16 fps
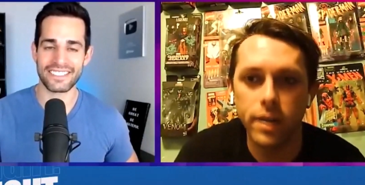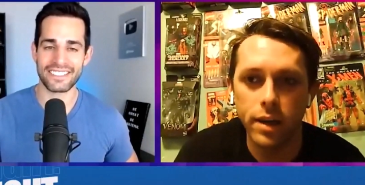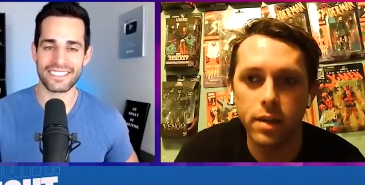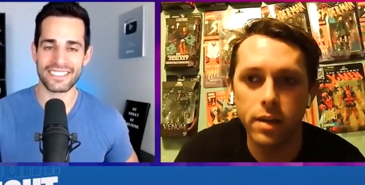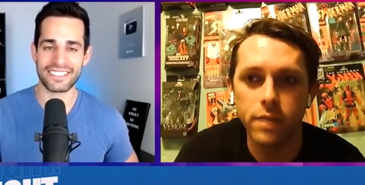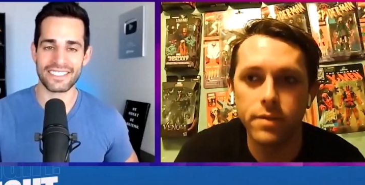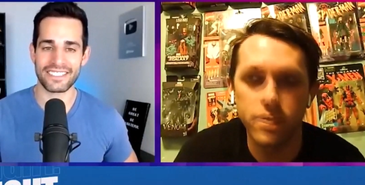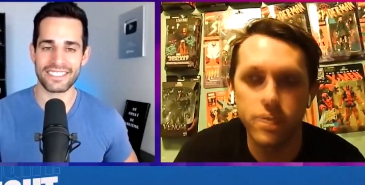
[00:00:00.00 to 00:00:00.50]

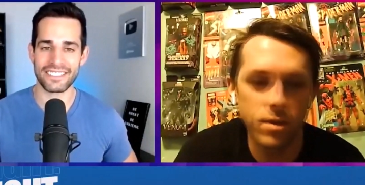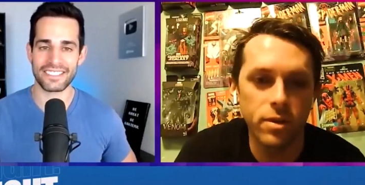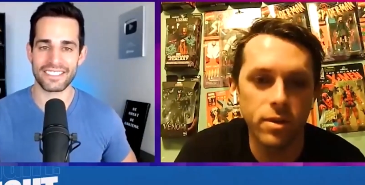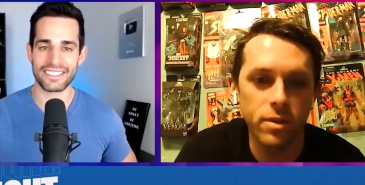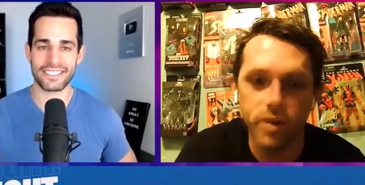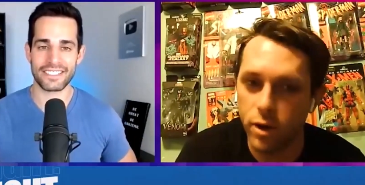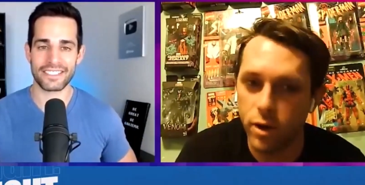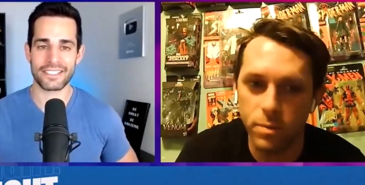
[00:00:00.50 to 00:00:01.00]
Speaker 1: television
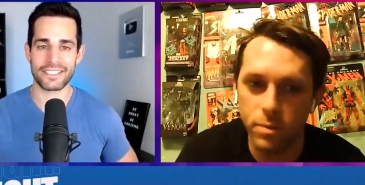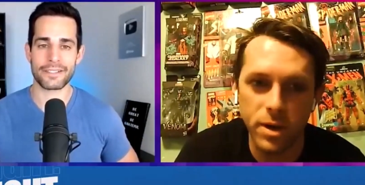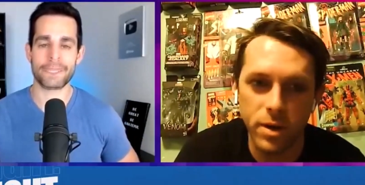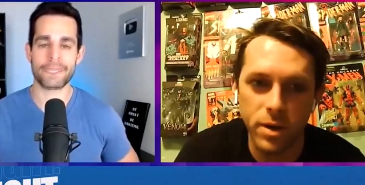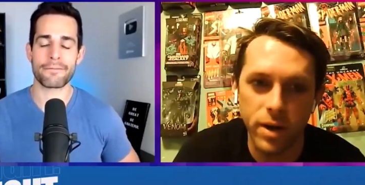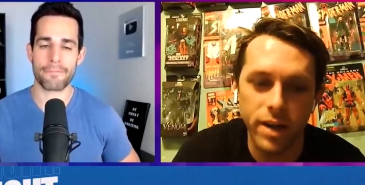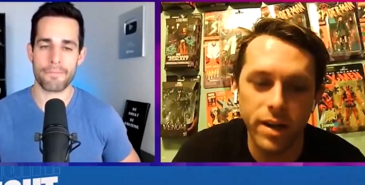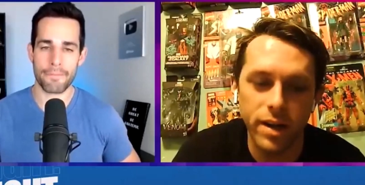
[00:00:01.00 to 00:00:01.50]
more. That would be
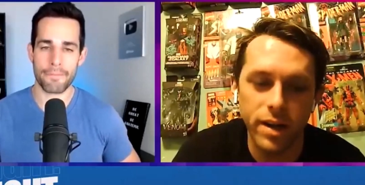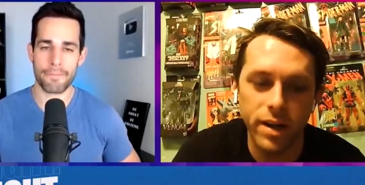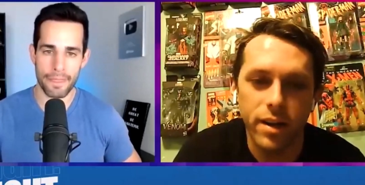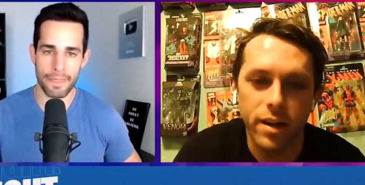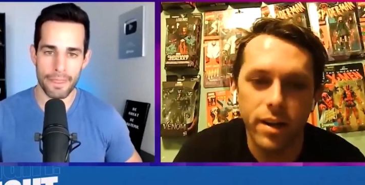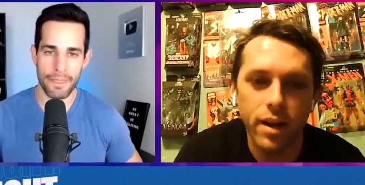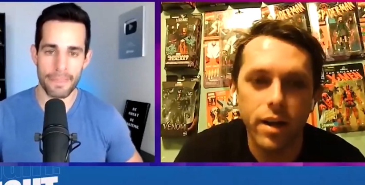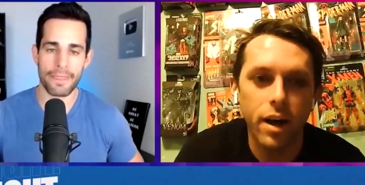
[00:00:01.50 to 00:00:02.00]
great.
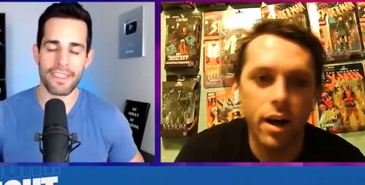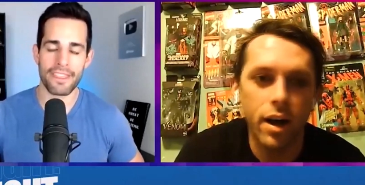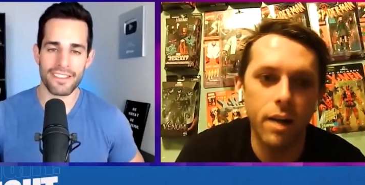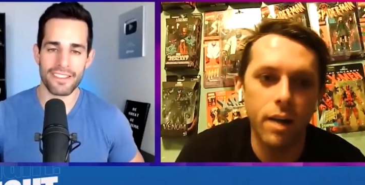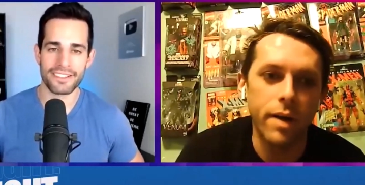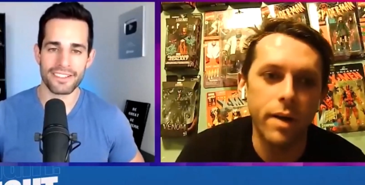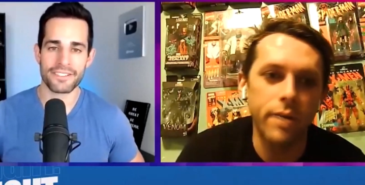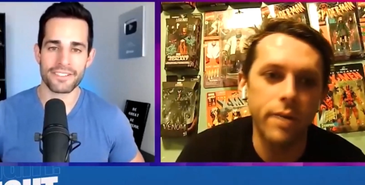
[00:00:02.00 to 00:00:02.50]

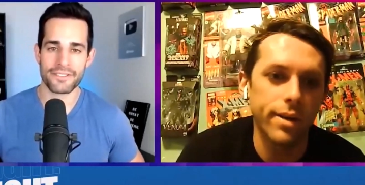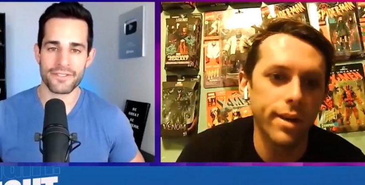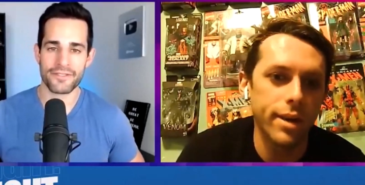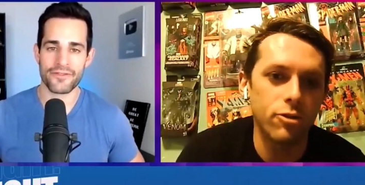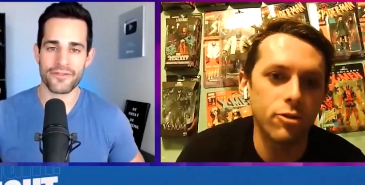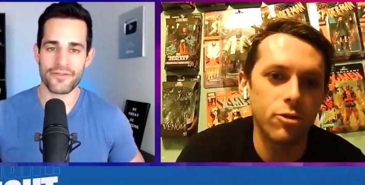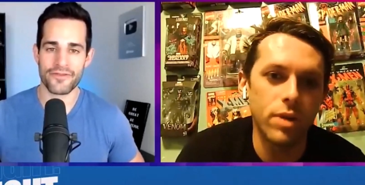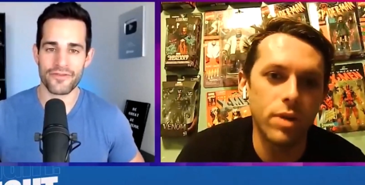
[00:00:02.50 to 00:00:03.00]
Um, I would
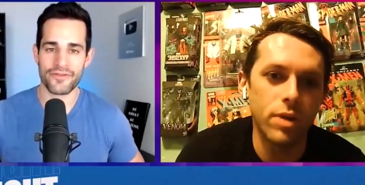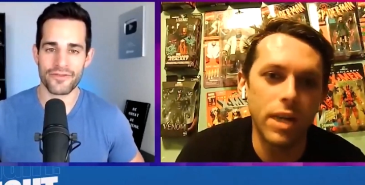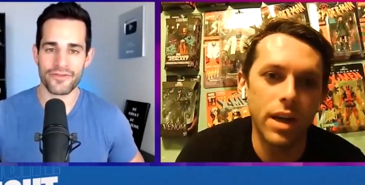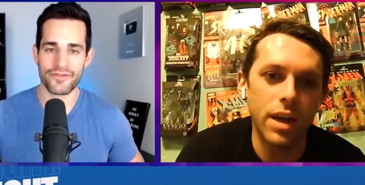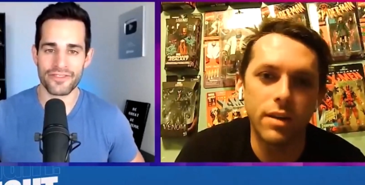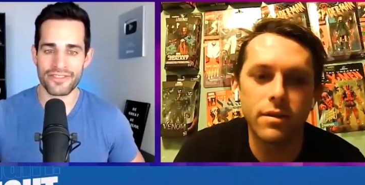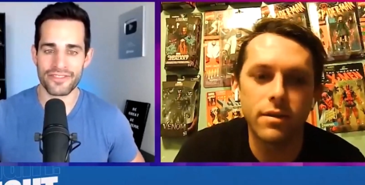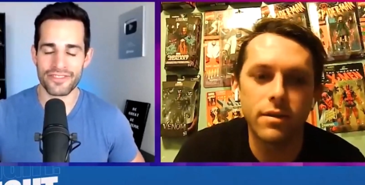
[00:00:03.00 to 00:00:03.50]
like to get
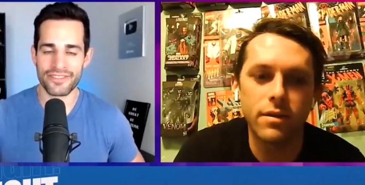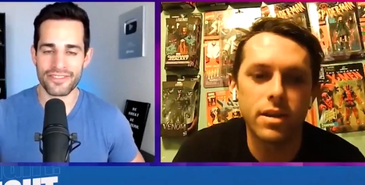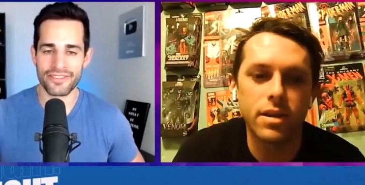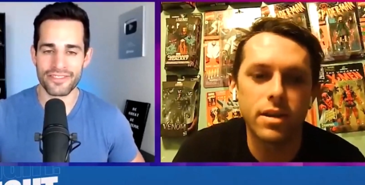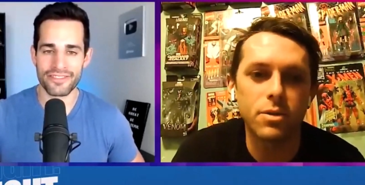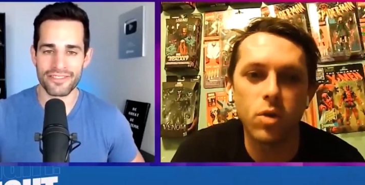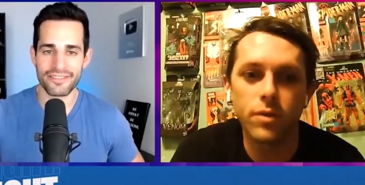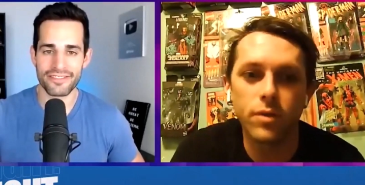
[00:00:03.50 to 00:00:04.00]

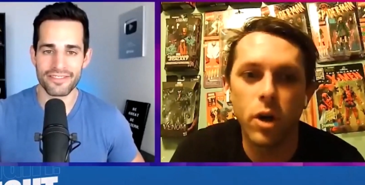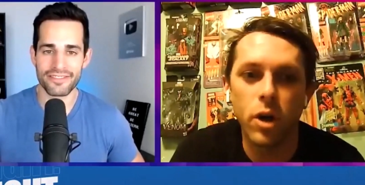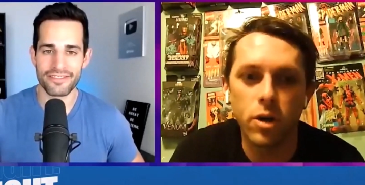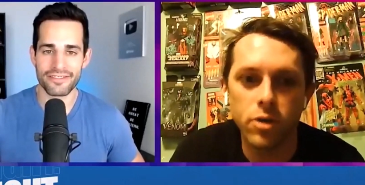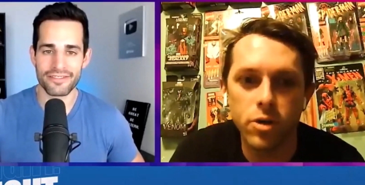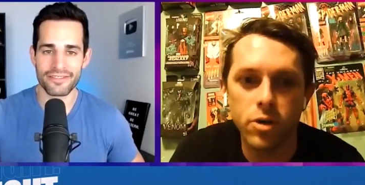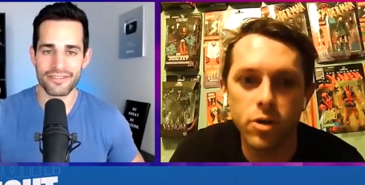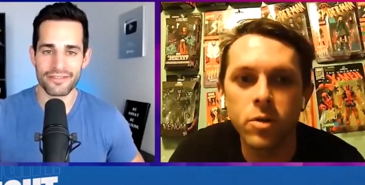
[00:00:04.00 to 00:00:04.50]
some sort of
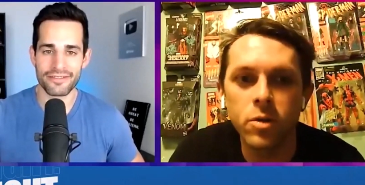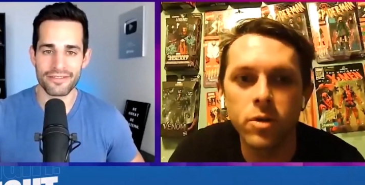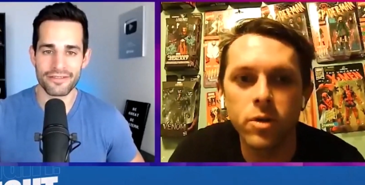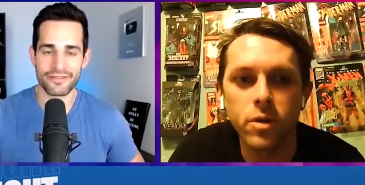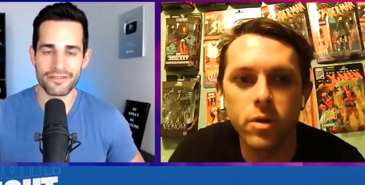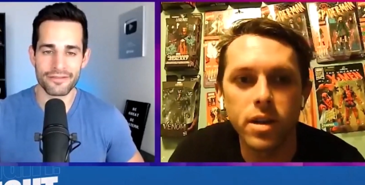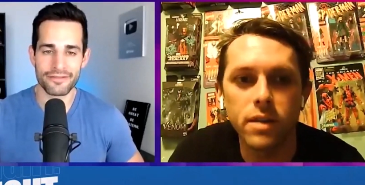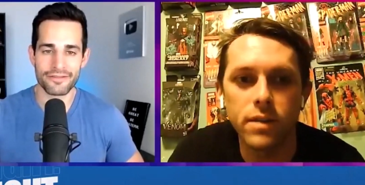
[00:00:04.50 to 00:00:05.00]
cartoon
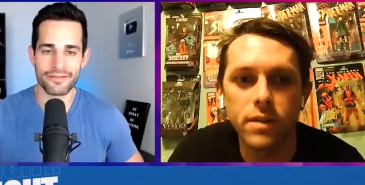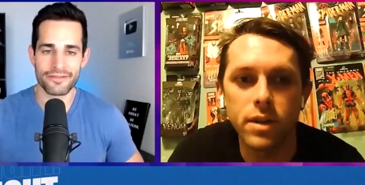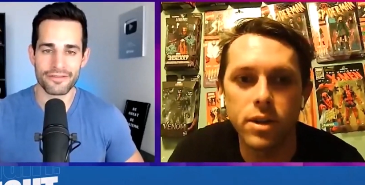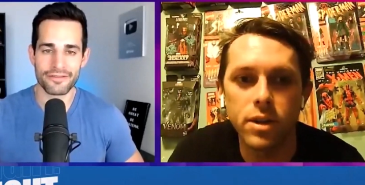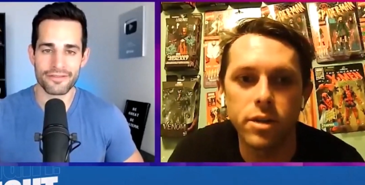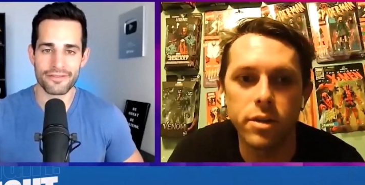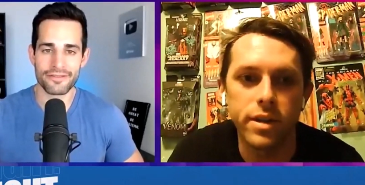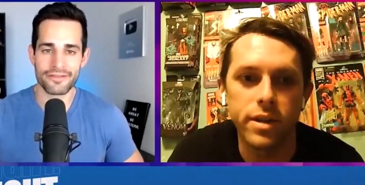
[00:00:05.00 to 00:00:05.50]
or T V
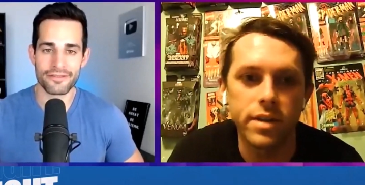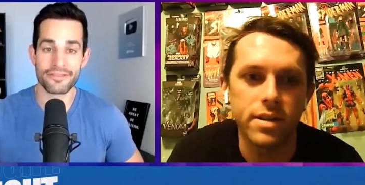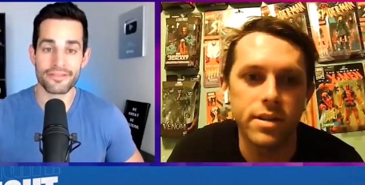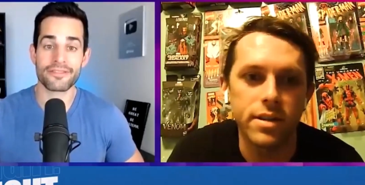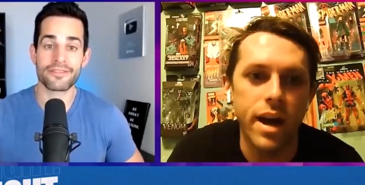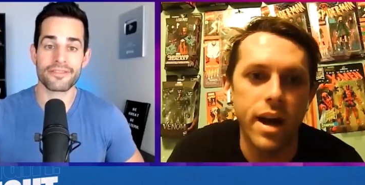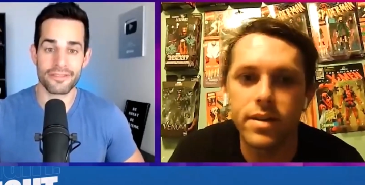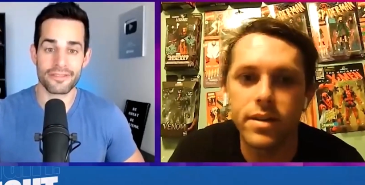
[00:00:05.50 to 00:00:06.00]
show that's
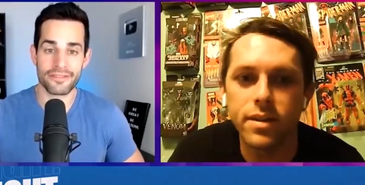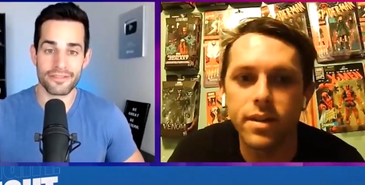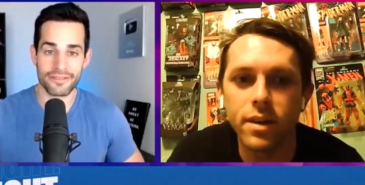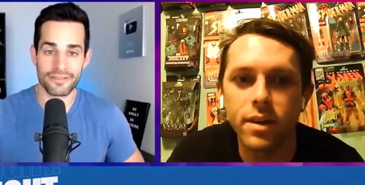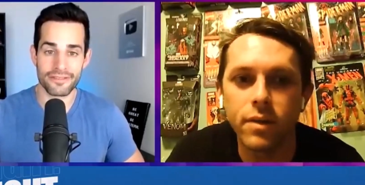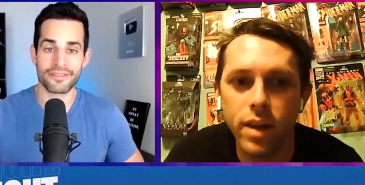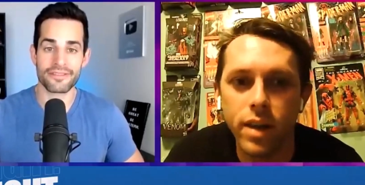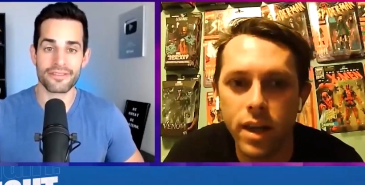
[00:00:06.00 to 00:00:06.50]
not wrestling
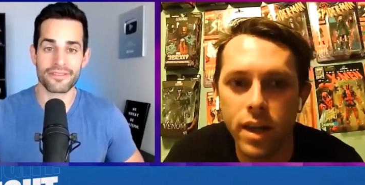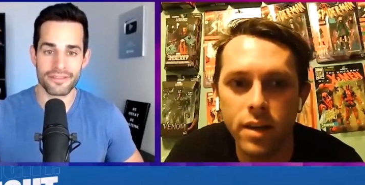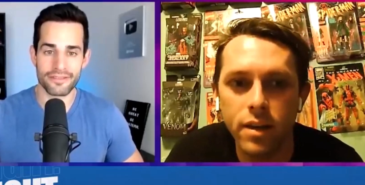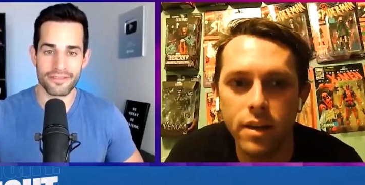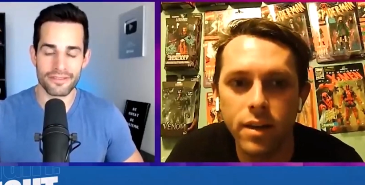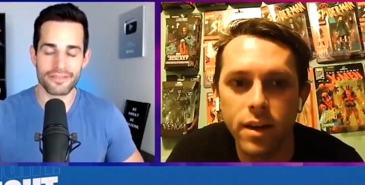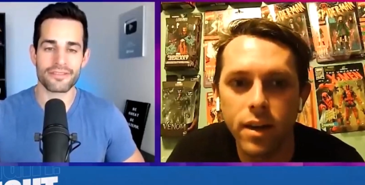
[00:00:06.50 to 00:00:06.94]
related.